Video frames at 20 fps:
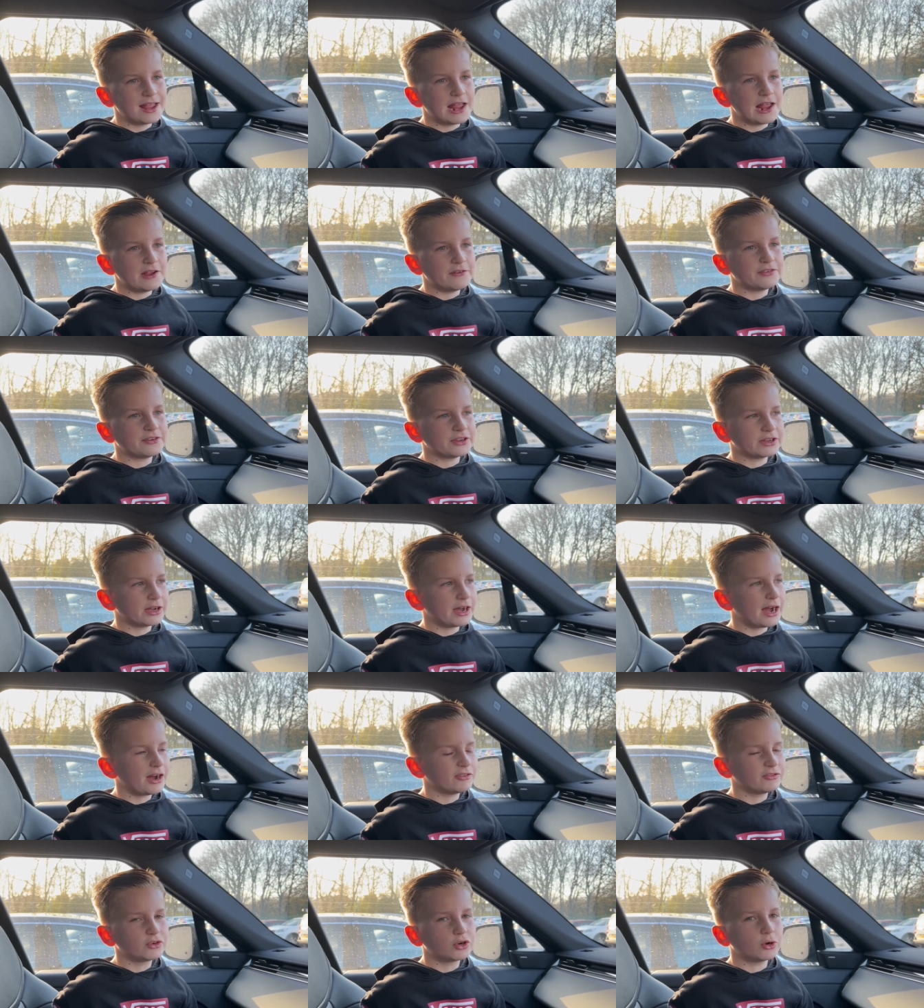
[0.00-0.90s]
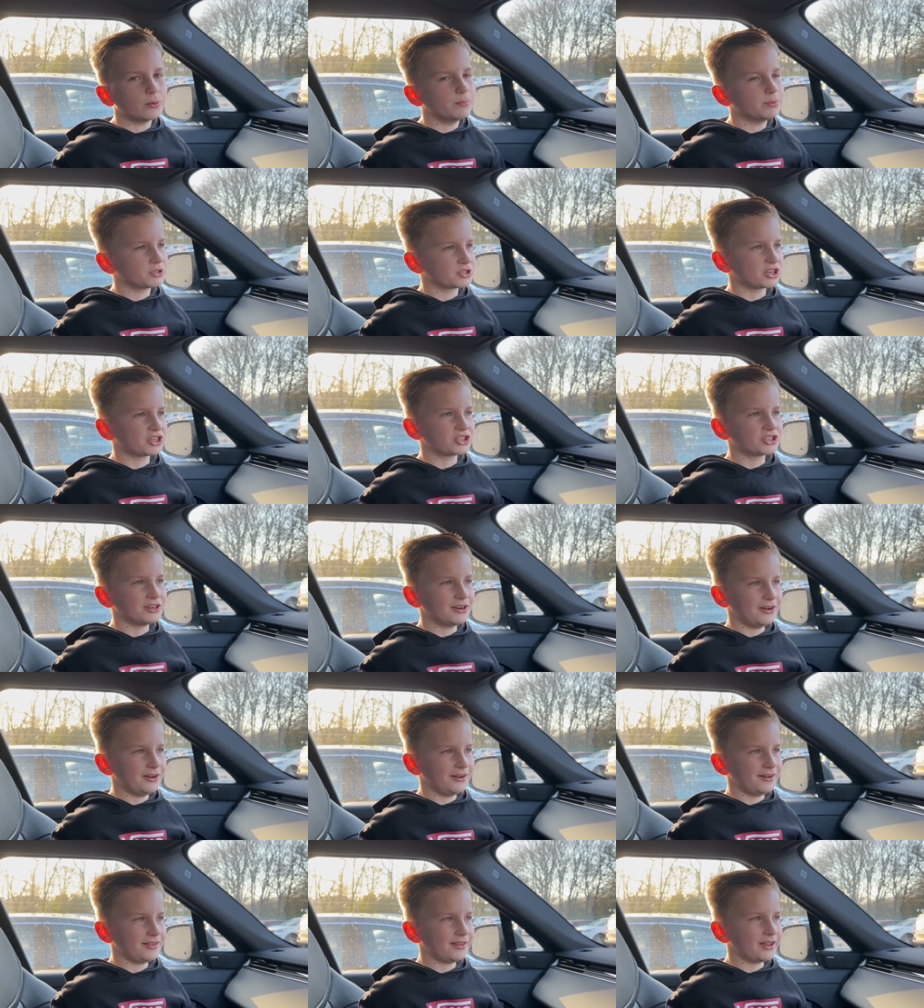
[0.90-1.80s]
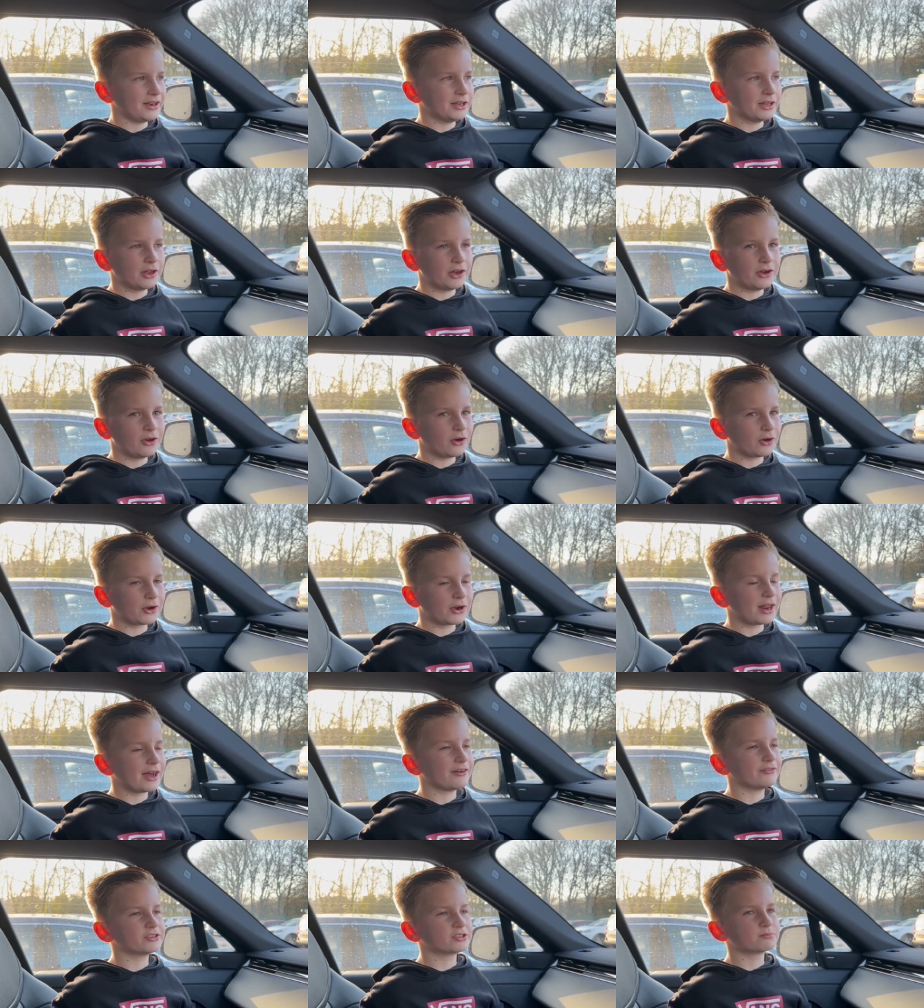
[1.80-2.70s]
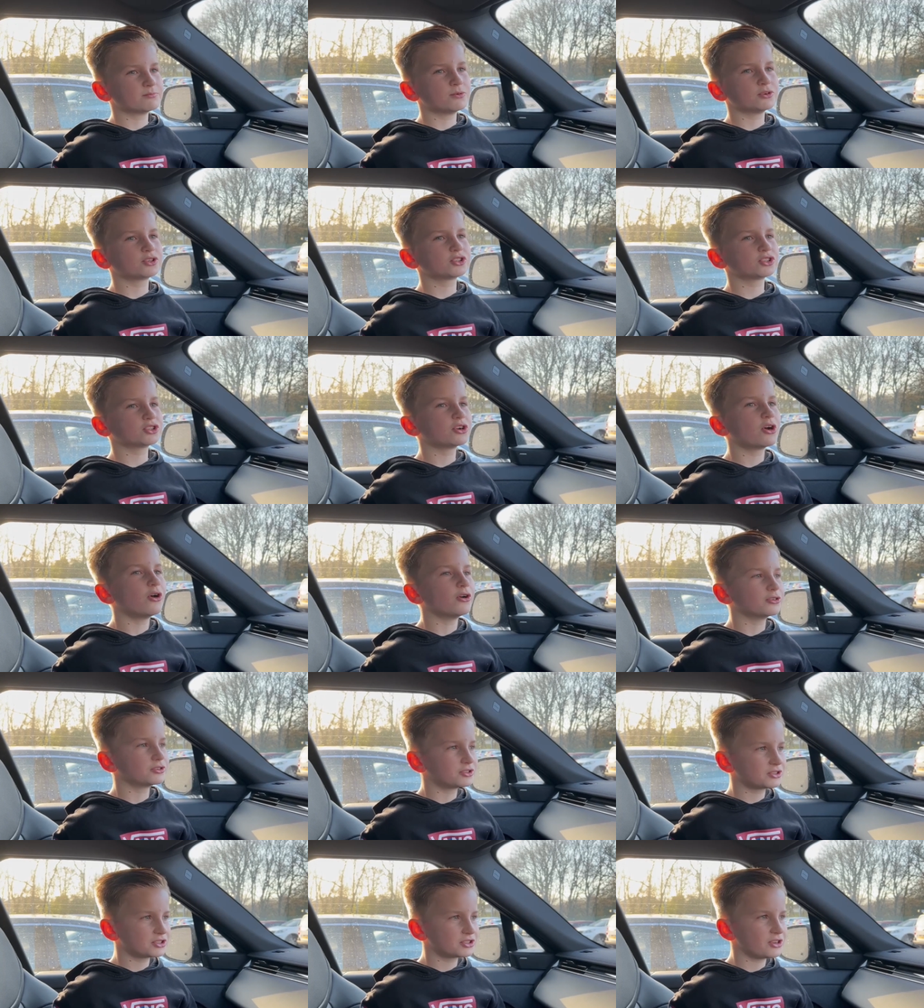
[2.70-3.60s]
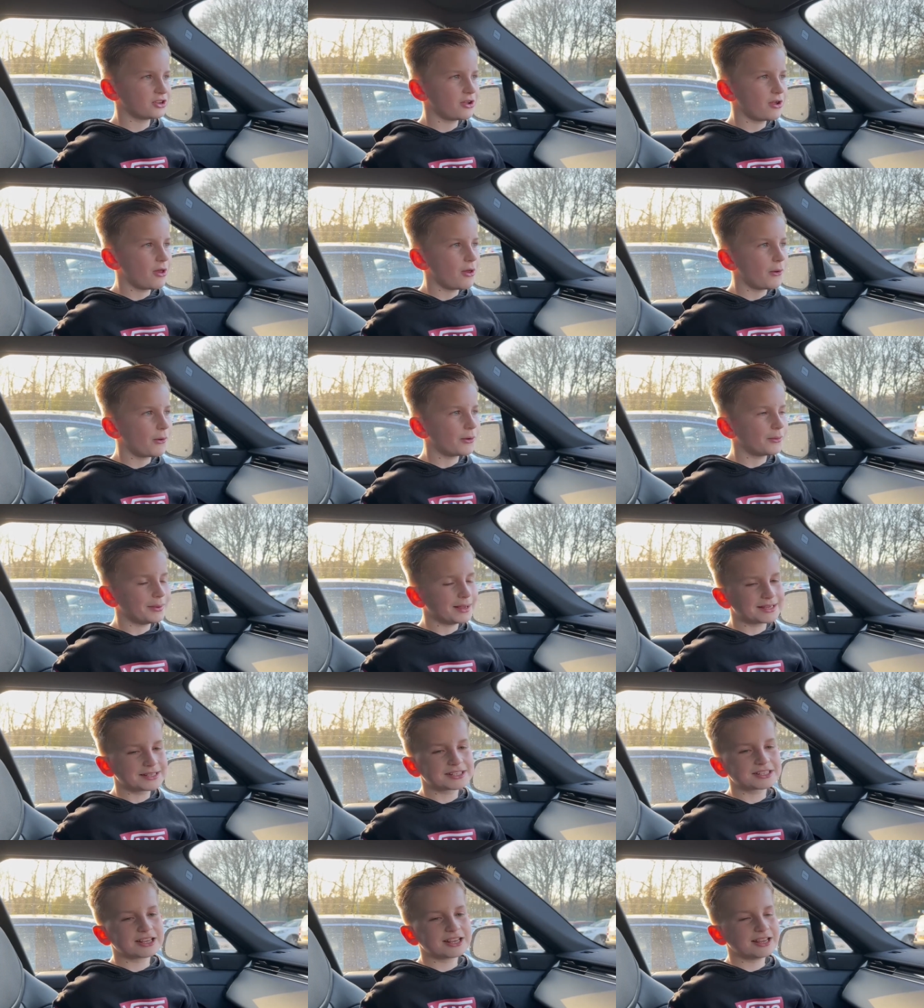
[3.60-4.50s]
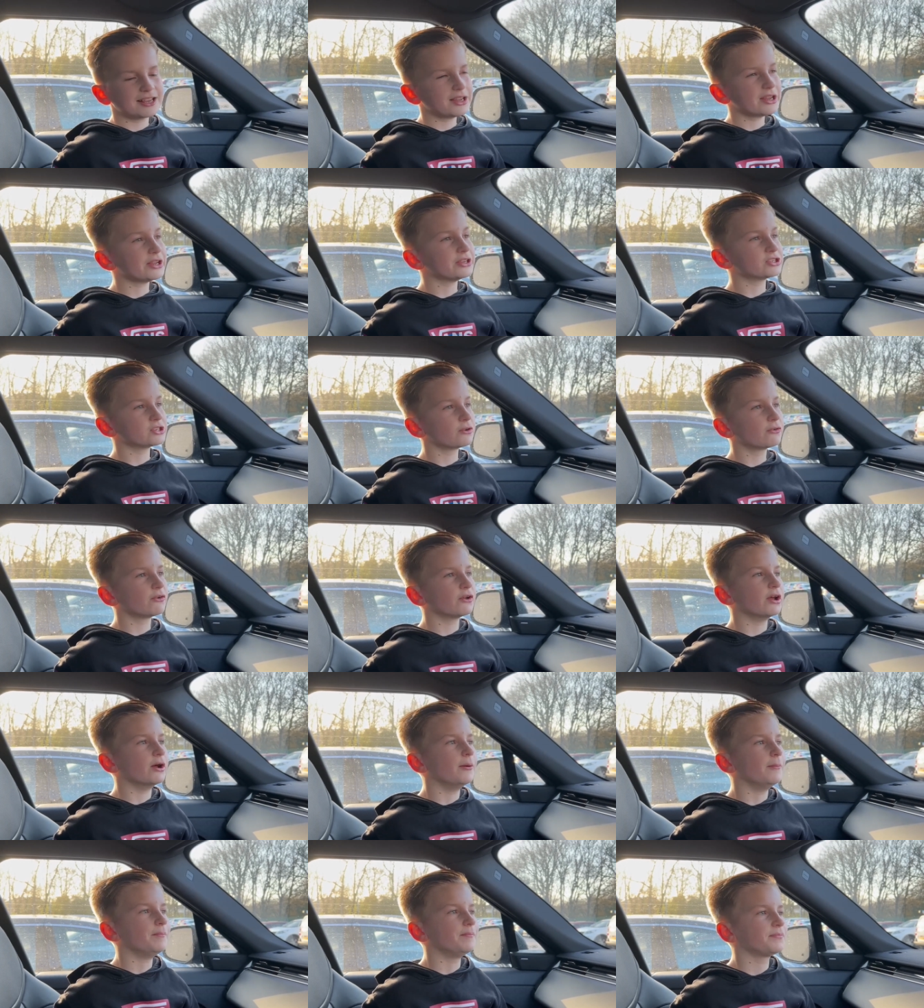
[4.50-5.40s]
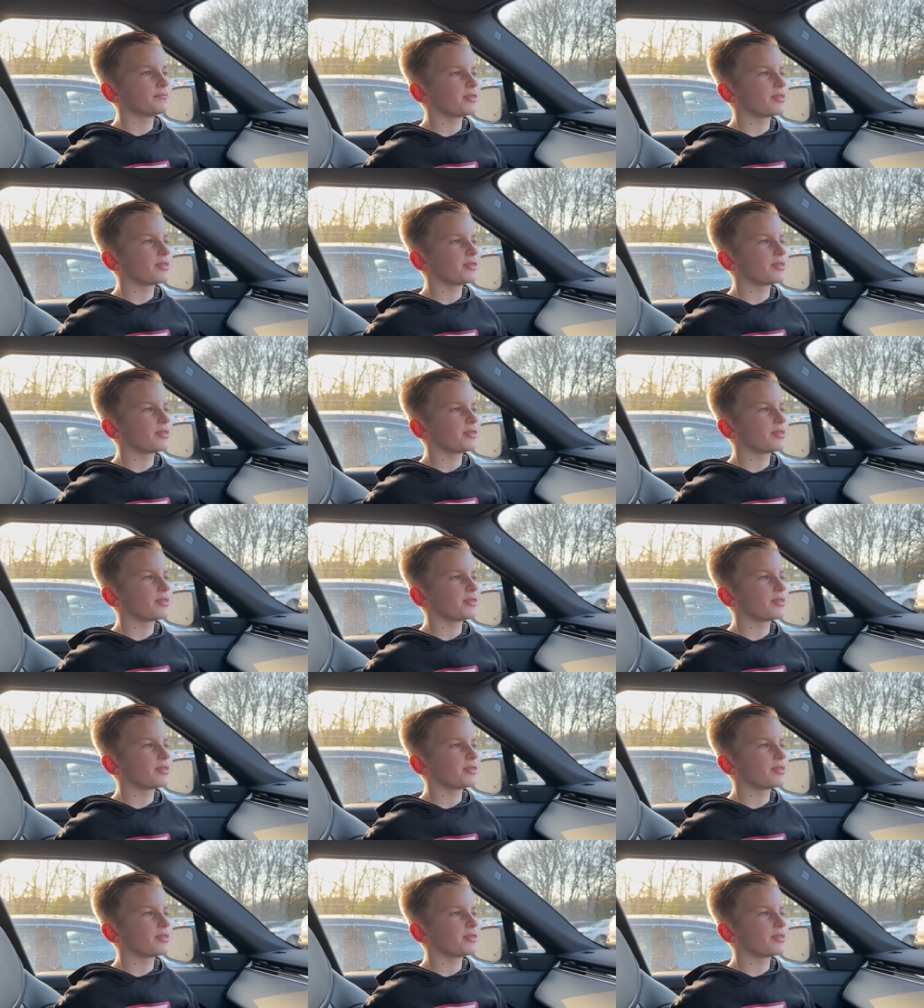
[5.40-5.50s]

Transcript: if you have good positioning, then you're not going to have as much shots, what makes it easier for you.